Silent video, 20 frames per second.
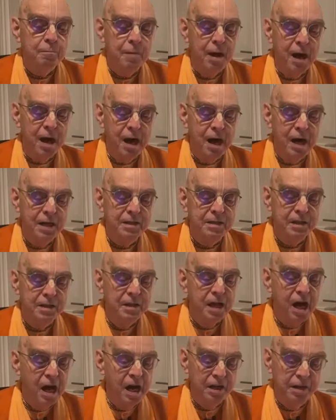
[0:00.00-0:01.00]

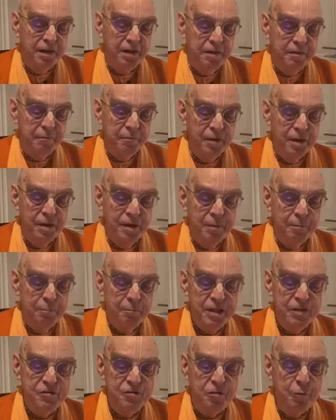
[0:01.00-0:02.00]
Mahadhanan
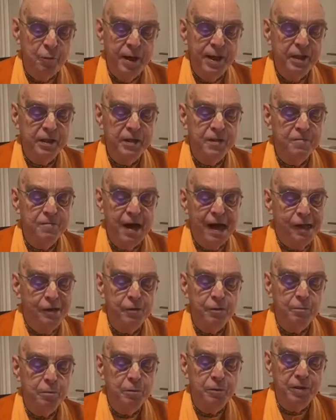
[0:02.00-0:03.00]
means greatly
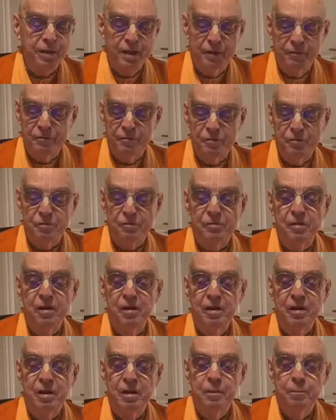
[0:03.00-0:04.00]
valuable gifts
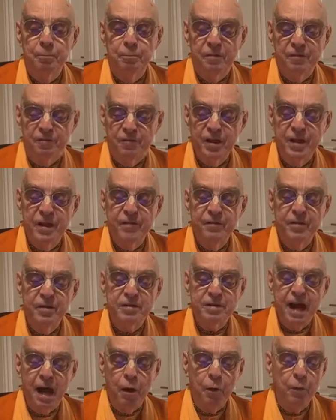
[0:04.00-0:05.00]
befitting the
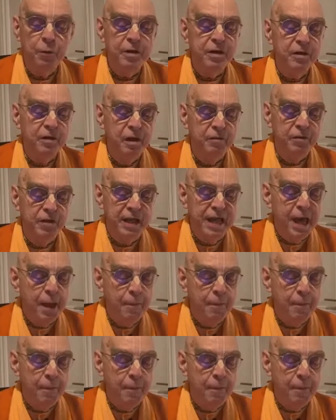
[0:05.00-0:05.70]
dowry of an